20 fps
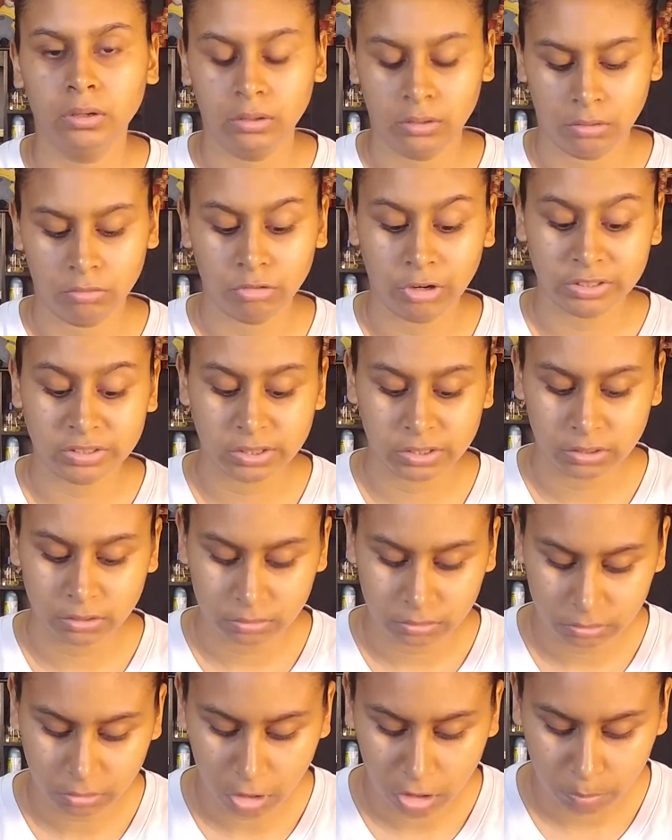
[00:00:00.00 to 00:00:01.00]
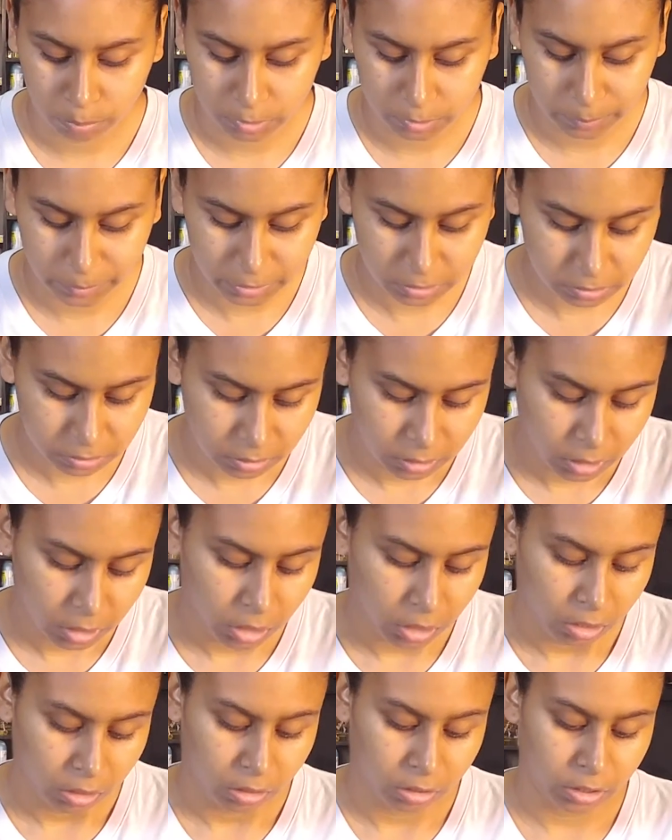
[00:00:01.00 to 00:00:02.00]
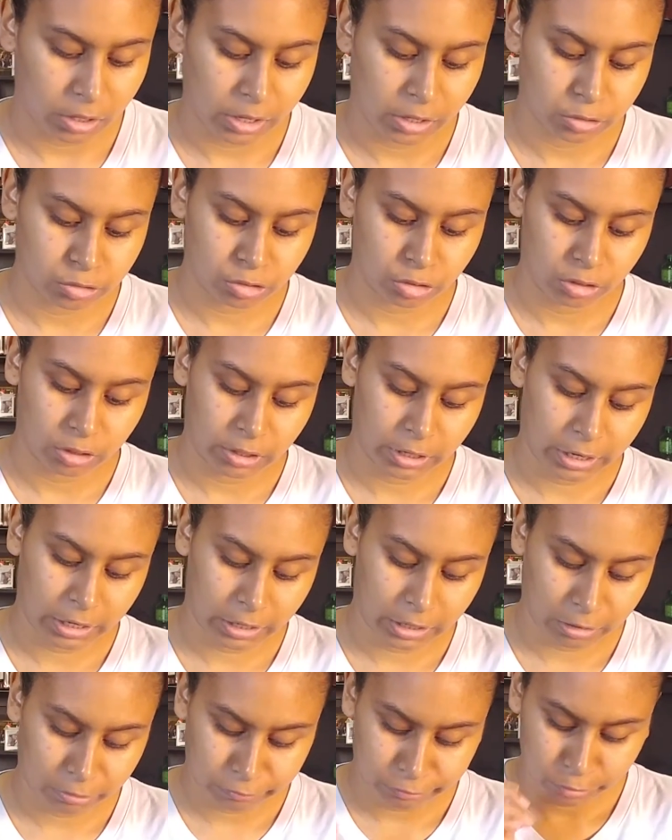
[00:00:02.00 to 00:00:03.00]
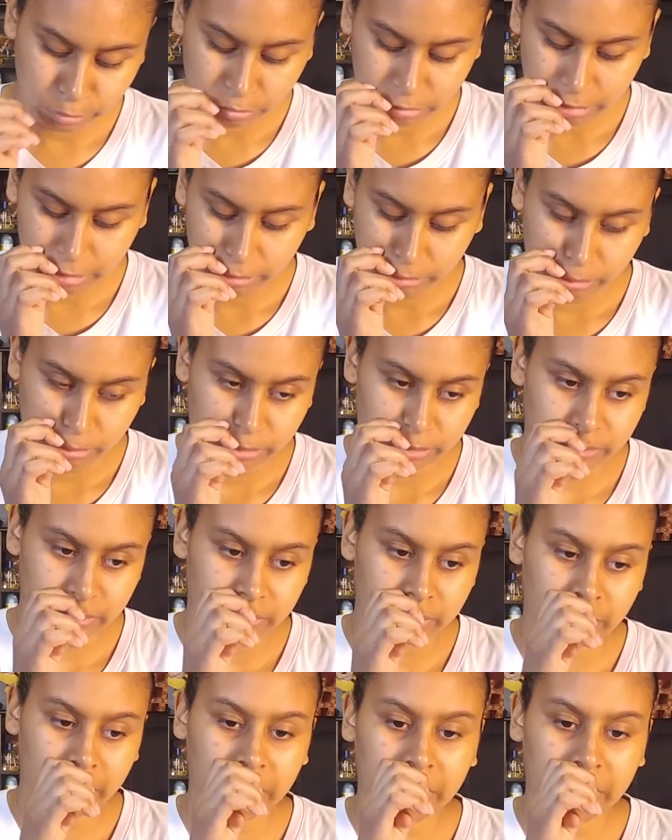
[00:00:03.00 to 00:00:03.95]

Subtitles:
russet, all-purpose. Okay, so you got to get a few of those.